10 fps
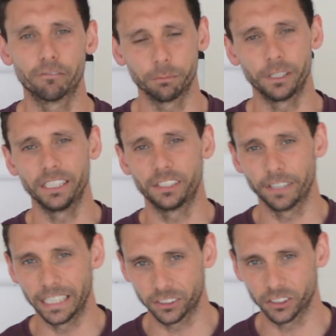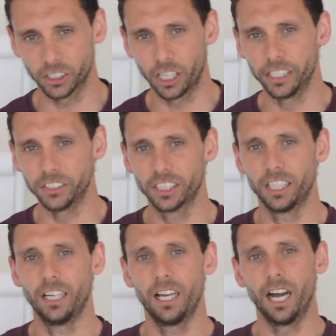from years of exercise
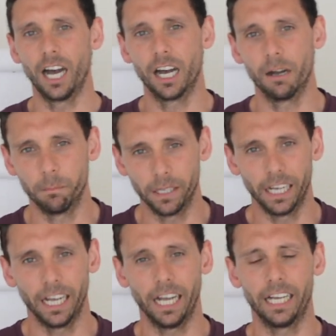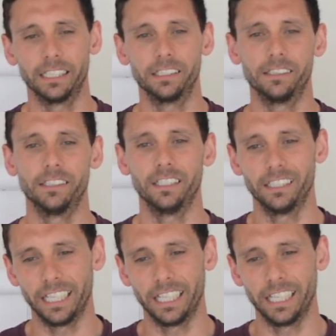and